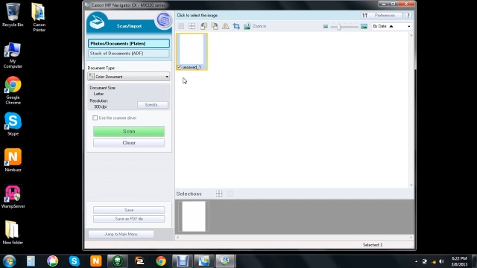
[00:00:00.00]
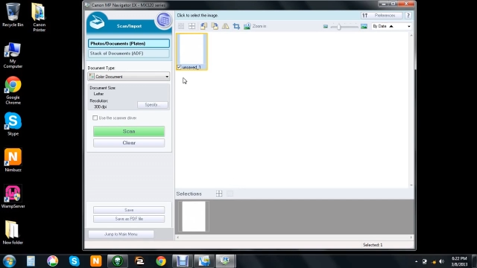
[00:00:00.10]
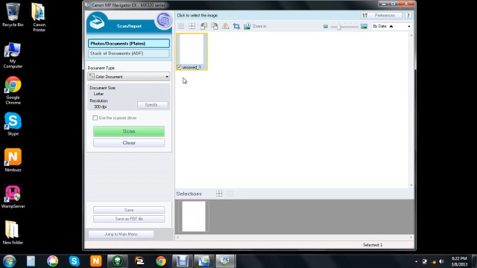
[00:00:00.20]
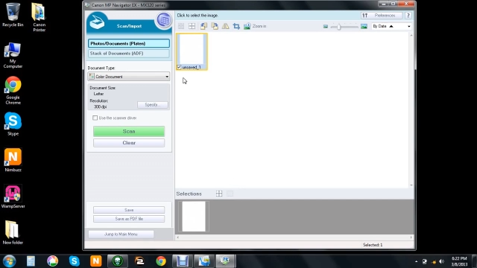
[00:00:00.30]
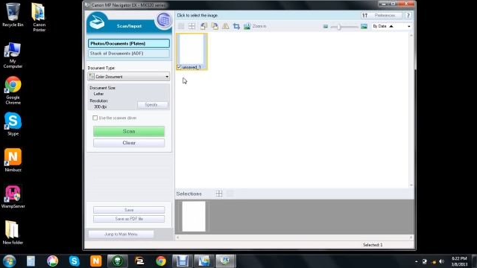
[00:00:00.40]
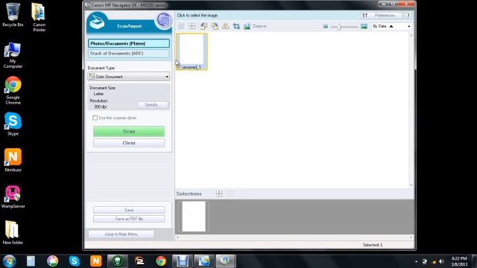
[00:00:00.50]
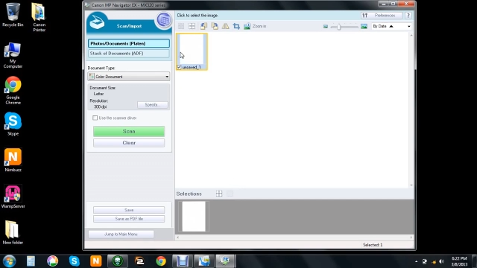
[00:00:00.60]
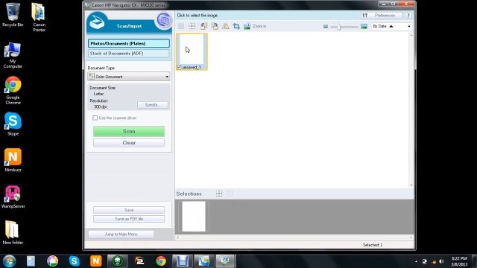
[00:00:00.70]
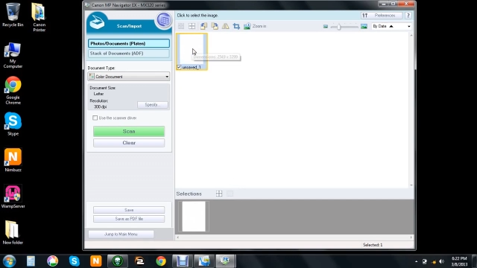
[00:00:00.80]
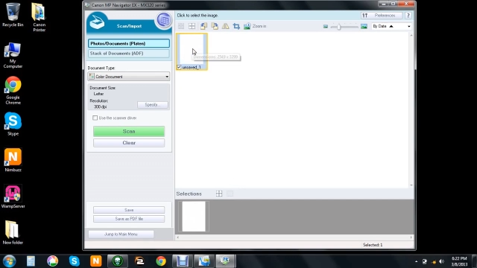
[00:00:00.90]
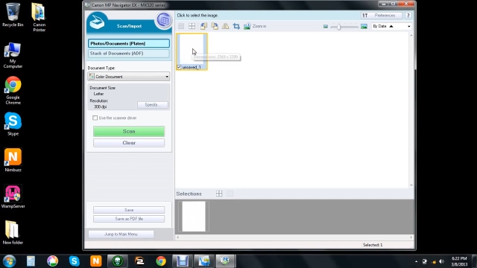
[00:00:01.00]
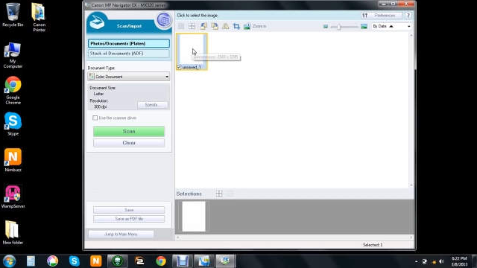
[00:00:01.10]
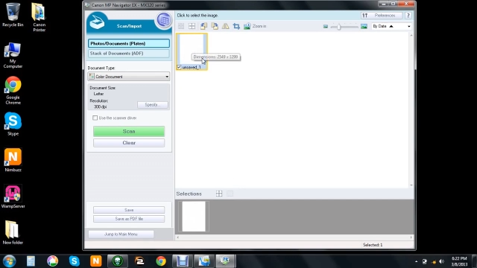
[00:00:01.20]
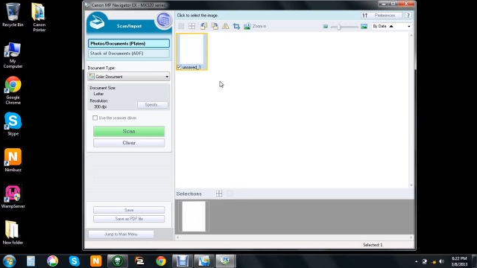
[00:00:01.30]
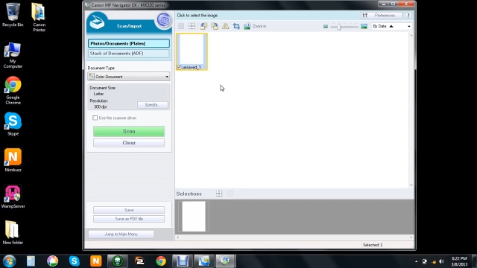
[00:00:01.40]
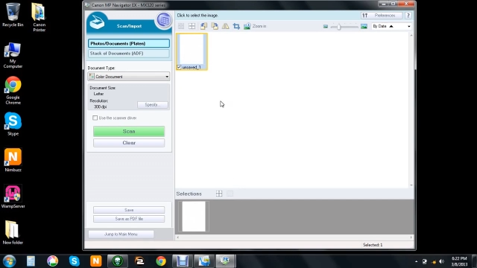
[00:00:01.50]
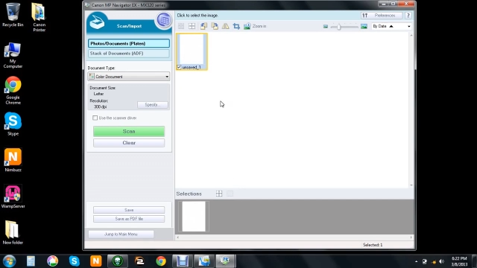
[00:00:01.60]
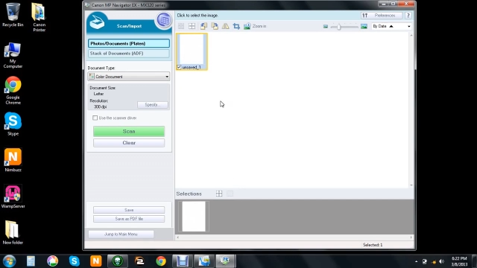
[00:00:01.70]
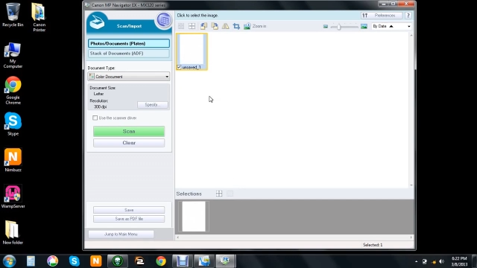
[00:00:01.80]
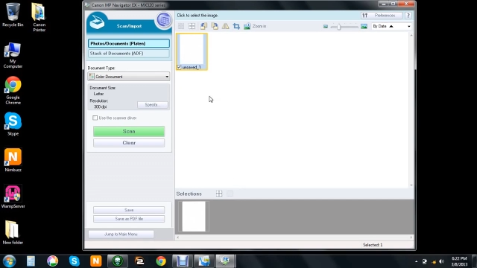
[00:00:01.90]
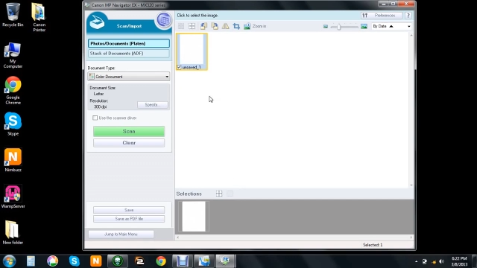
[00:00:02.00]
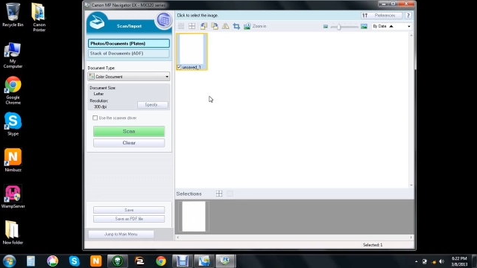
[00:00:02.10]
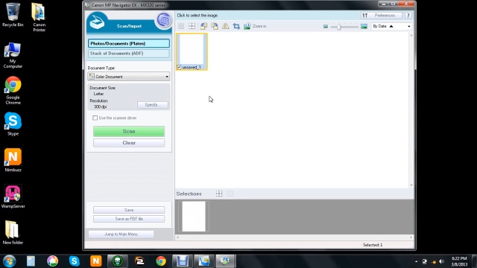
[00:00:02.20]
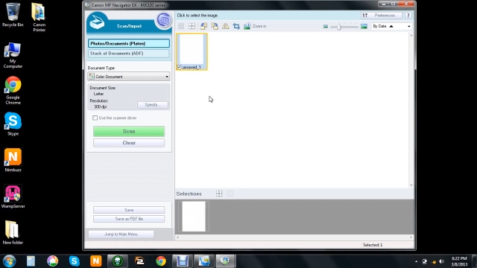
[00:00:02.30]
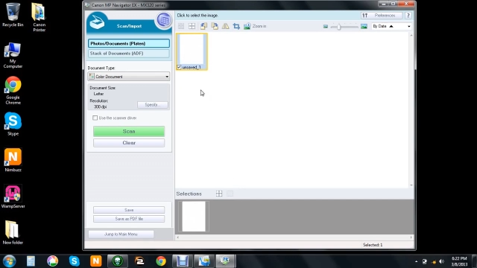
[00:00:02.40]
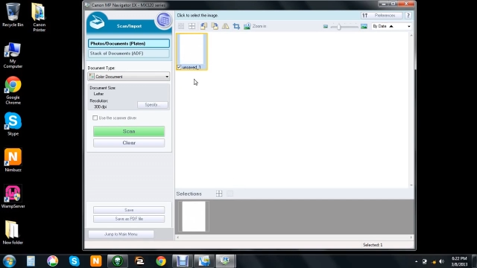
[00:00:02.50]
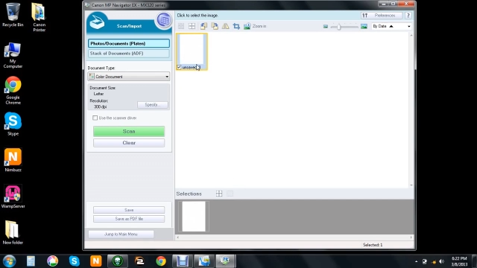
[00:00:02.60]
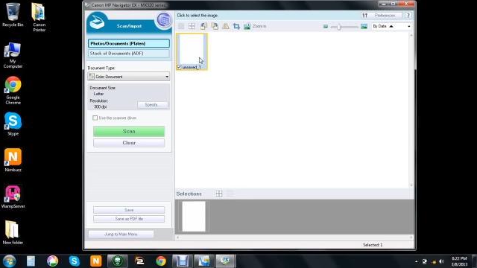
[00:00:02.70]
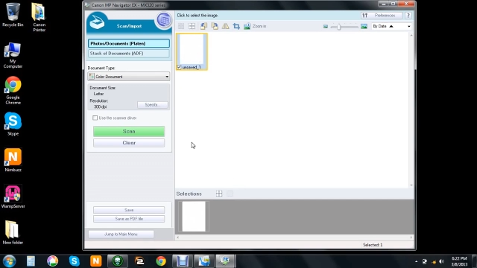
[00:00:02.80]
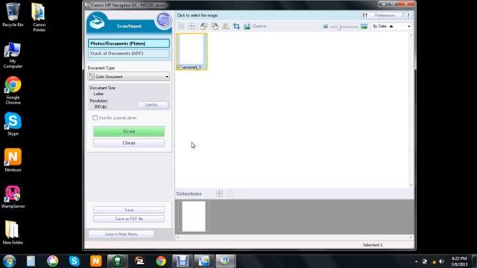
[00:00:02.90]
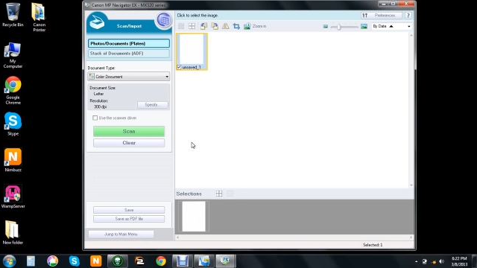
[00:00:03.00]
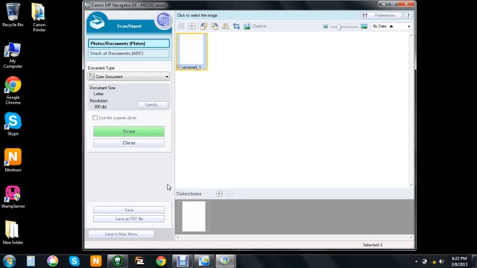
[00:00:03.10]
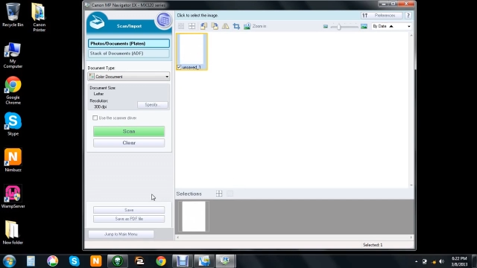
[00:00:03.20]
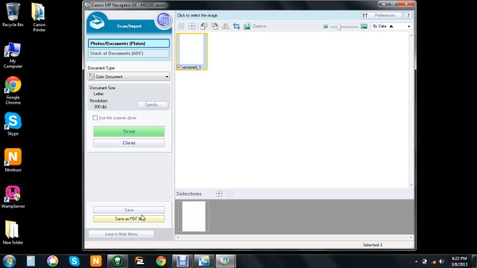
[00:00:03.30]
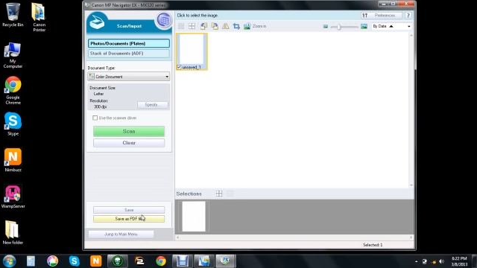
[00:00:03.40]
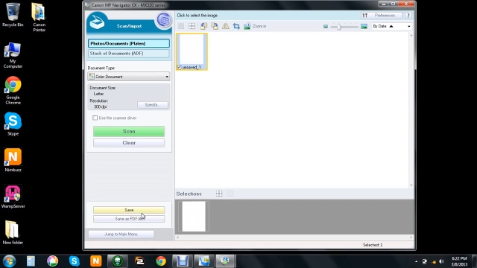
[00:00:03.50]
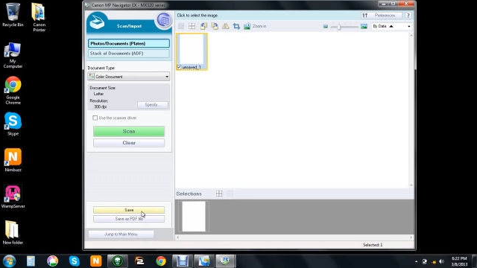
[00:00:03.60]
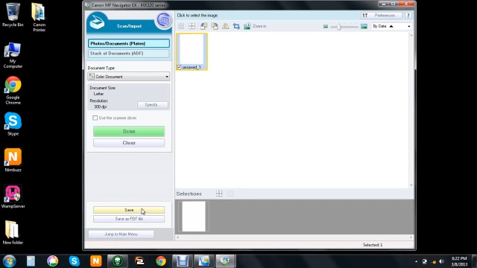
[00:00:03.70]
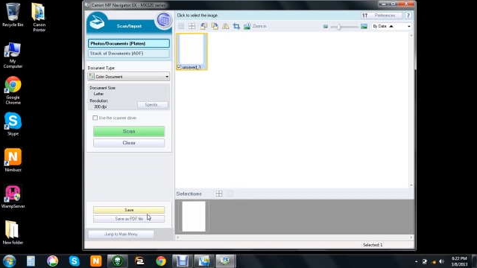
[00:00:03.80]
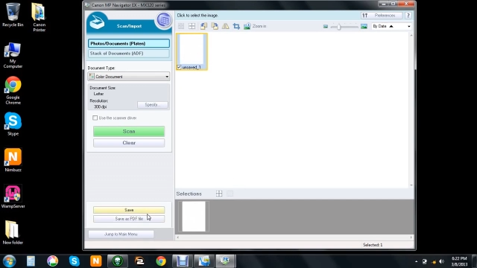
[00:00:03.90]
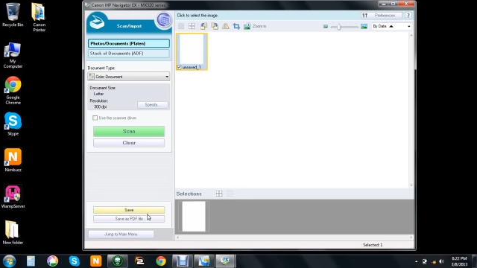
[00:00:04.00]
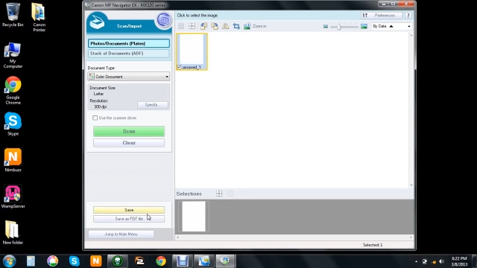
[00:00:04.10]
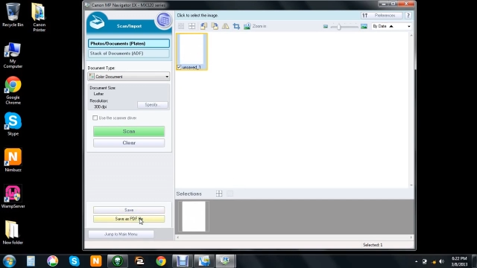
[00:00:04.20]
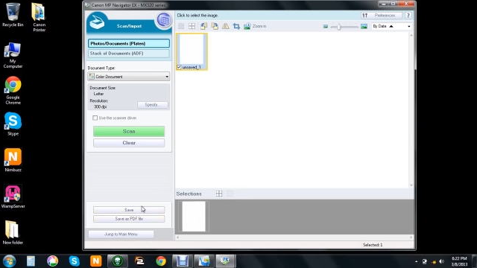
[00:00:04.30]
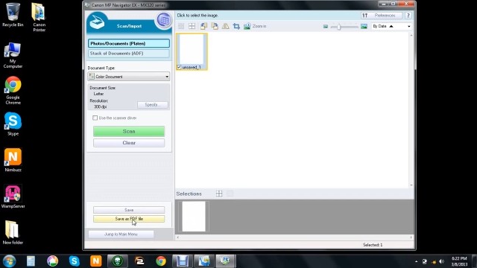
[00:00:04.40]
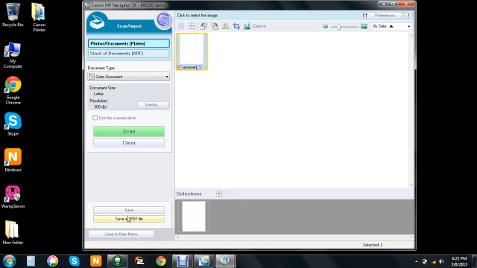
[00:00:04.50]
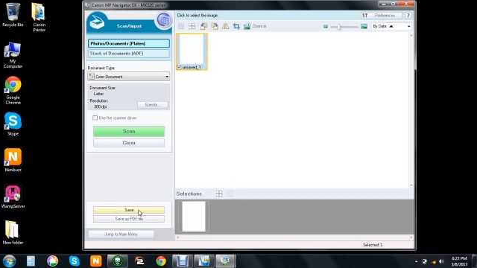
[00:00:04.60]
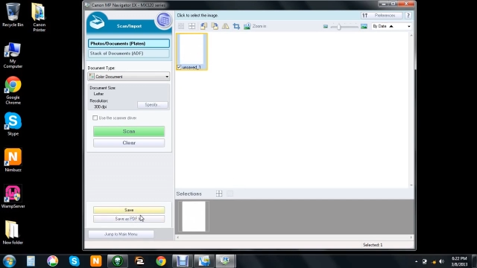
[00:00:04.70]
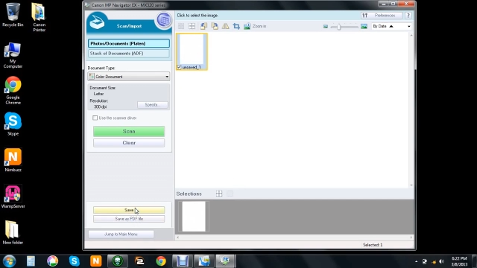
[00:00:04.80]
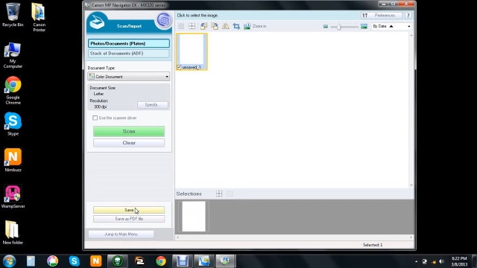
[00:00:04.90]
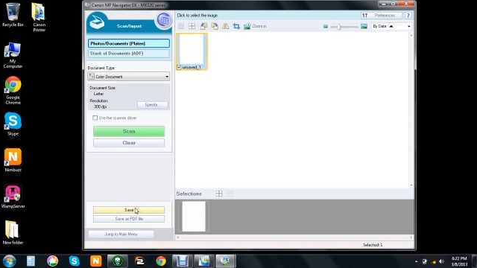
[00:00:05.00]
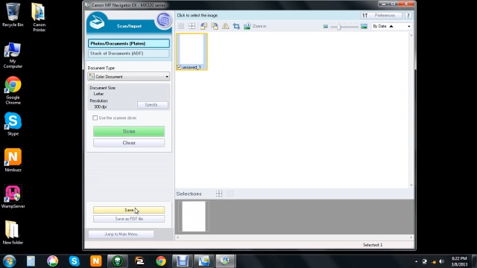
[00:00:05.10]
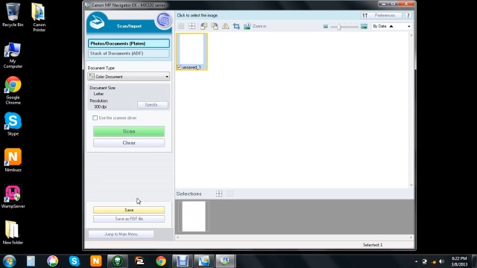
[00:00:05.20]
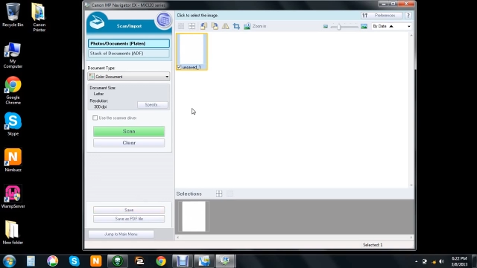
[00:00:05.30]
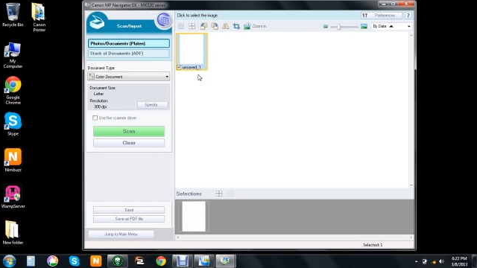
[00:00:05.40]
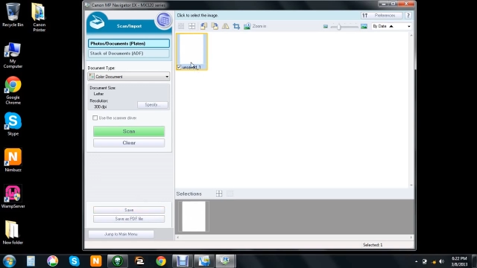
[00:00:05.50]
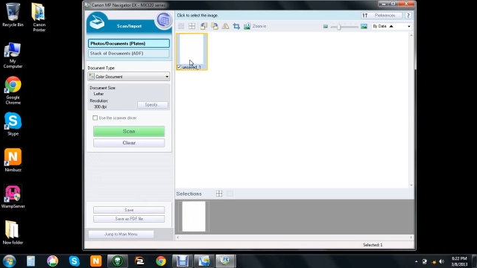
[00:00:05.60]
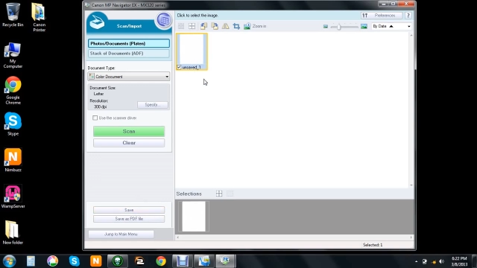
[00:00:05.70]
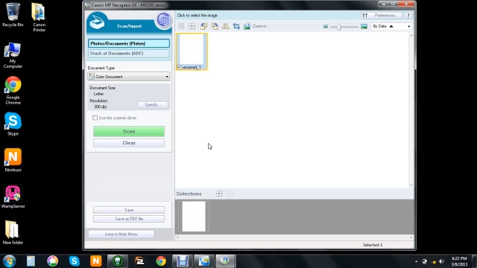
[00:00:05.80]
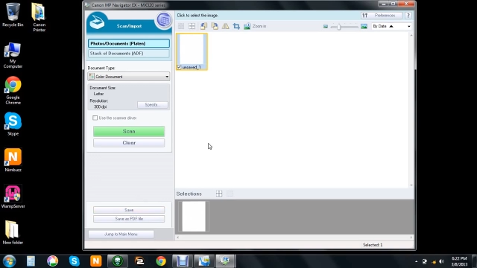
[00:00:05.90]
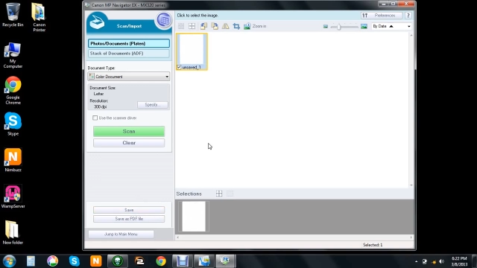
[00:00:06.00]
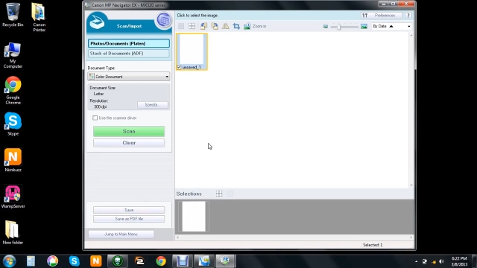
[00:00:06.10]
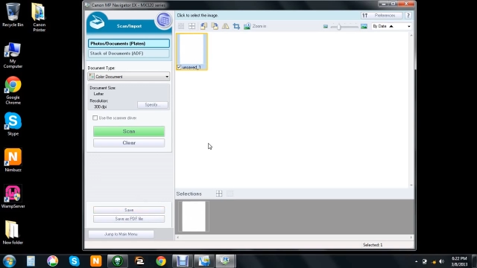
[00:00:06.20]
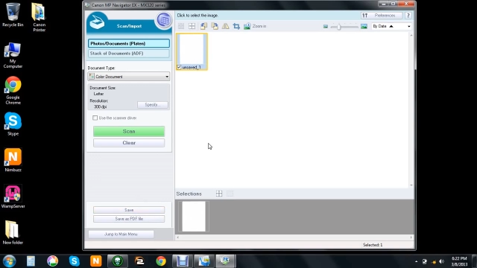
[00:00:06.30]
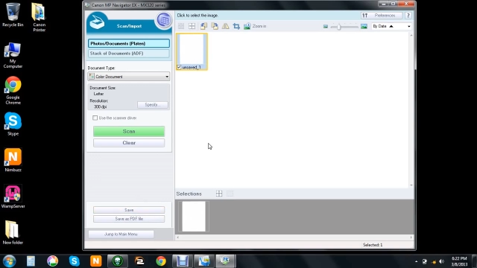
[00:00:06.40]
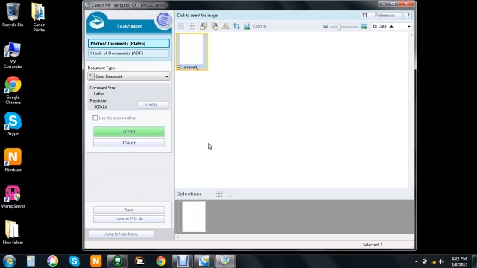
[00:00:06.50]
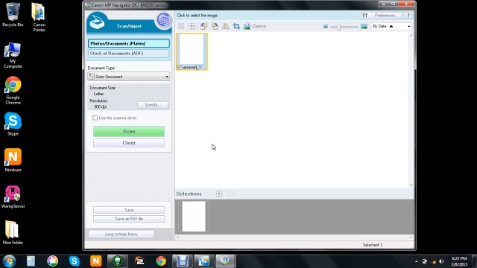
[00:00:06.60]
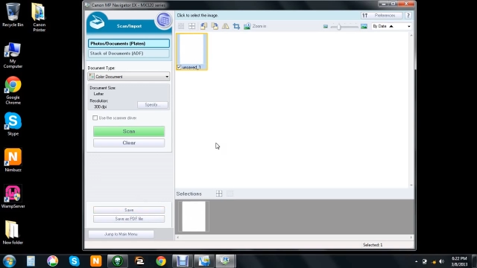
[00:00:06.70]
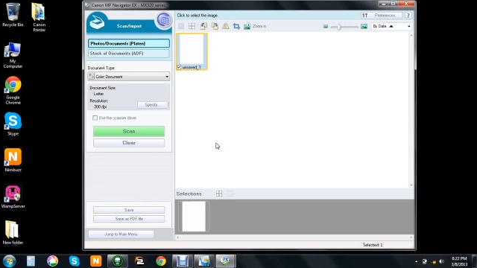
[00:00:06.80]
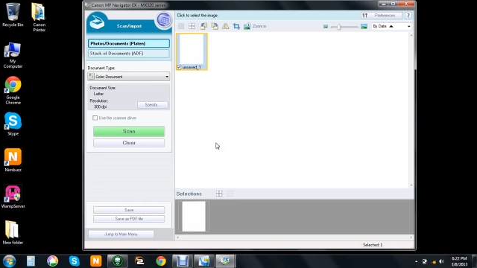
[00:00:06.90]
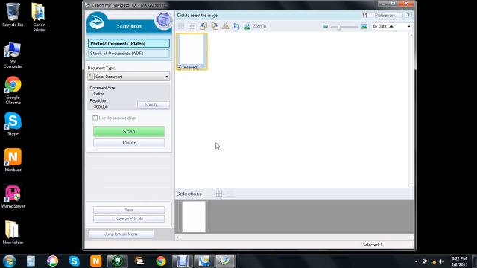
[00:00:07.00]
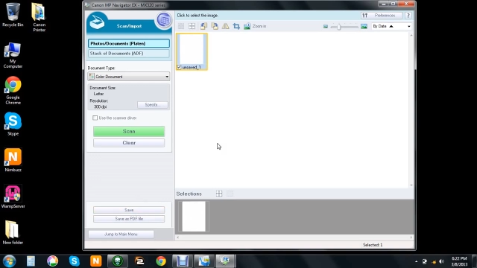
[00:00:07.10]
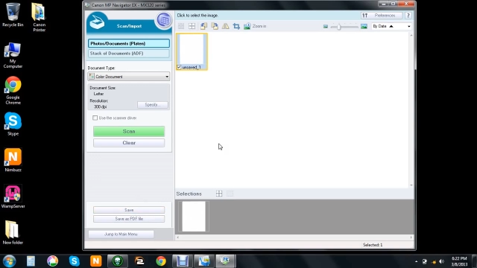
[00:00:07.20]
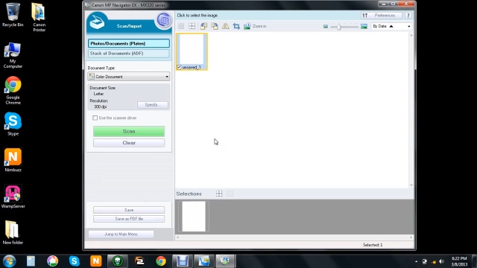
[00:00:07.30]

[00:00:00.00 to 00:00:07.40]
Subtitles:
Nobody's mouth can be seen.